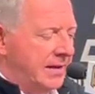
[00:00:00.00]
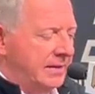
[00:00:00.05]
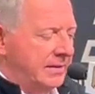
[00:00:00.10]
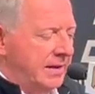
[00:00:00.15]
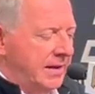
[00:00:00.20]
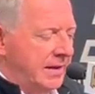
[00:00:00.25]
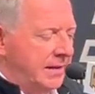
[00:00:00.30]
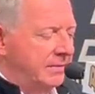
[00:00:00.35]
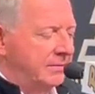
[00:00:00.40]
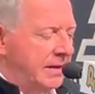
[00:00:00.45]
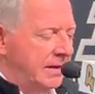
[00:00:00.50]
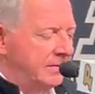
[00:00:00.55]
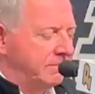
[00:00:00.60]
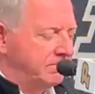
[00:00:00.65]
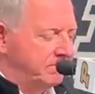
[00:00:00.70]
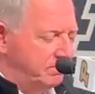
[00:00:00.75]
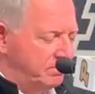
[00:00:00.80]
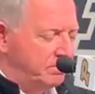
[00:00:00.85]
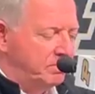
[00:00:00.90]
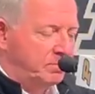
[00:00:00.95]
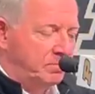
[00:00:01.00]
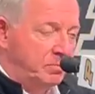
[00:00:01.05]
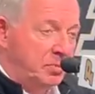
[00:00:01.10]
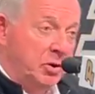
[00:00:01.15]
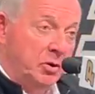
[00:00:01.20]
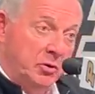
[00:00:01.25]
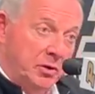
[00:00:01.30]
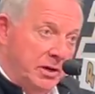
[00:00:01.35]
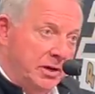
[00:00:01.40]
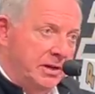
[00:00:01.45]
And
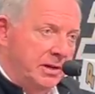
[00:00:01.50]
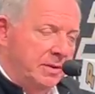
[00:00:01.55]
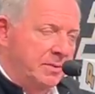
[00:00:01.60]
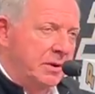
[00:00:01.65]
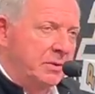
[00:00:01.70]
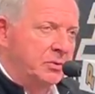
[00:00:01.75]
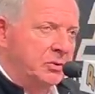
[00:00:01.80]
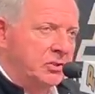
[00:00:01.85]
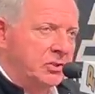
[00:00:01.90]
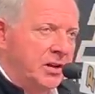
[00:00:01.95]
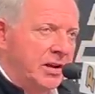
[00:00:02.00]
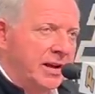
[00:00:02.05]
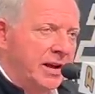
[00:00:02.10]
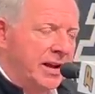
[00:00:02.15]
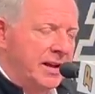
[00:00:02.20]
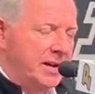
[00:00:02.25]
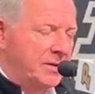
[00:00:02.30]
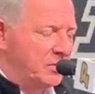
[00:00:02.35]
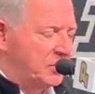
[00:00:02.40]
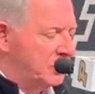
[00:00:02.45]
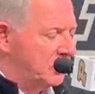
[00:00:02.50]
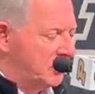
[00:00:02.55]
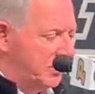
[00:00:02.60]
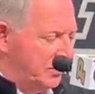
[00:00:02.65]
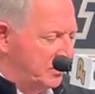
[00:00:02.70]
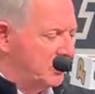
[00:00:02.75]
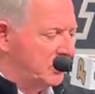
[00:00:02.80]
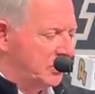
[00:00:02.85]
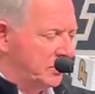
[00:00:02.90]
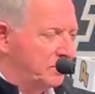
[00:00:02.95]
period. And it was
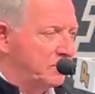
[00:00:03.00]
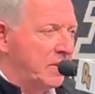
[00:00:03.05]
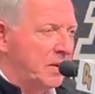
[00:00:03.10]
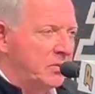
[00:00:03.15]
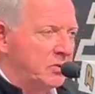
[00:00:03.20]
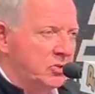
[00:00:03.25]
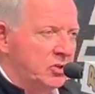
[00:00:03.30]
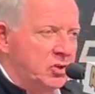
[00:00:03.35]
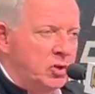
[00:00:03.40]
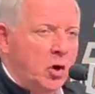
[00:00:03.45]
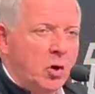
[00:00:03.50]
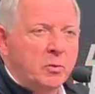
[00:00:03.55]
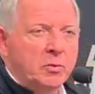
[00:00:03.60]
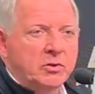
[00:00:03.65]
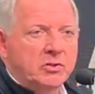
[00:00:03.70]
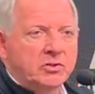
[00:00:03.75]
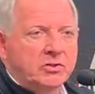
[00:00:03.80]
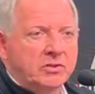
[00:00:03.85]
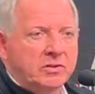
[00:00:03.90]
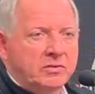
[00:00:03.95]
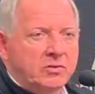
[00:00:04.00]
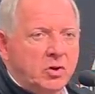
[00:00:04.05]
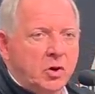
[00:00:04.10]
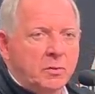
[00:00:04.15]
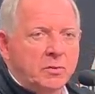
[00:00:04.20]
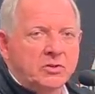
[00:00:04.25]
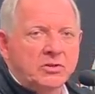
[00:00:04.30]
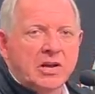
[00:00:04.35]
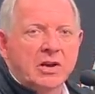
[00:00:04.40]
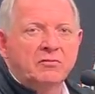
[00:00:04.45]
a
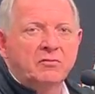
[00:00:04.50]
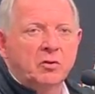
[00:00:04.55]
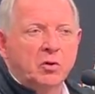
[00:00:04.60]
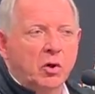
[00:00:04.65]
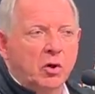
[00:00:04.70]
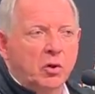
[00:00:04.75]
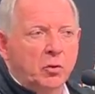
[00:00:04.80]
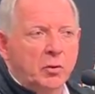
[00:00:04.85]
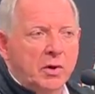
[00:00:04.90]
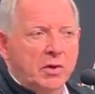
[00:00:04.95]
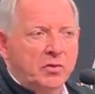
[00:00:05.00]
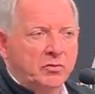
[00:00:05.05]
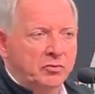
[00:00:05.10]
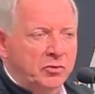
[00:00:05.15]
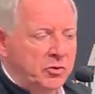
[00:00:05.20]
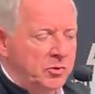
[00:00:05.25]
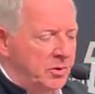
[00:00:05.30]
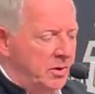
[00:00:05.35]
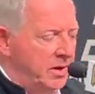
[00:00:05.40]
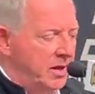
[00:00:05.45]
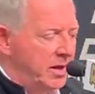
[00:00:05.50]
yeoman's effort all the way through.